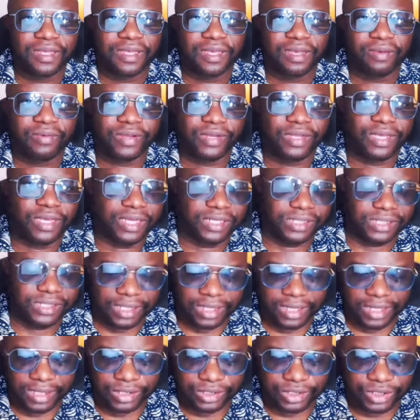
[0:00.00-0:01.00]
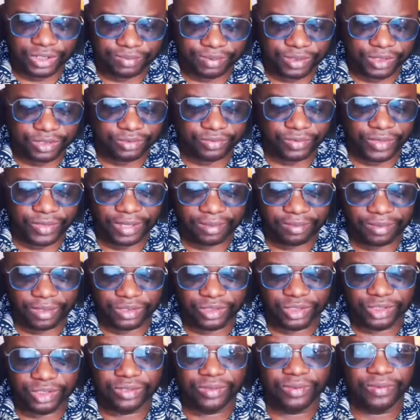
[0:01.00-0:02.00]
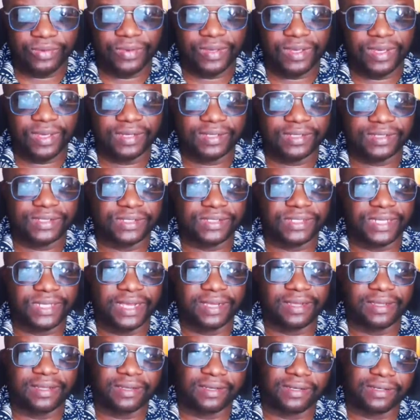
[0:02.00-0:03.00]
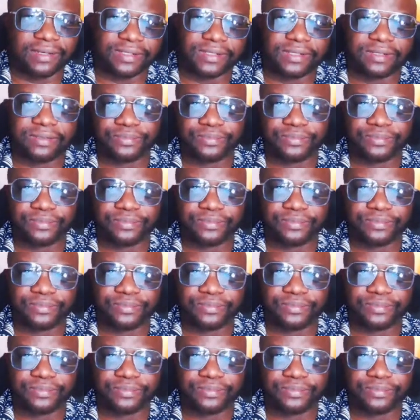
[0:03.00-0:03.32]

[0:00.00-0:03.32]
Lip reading: And when you get to Leadership Street, I'm going to show you here in a second.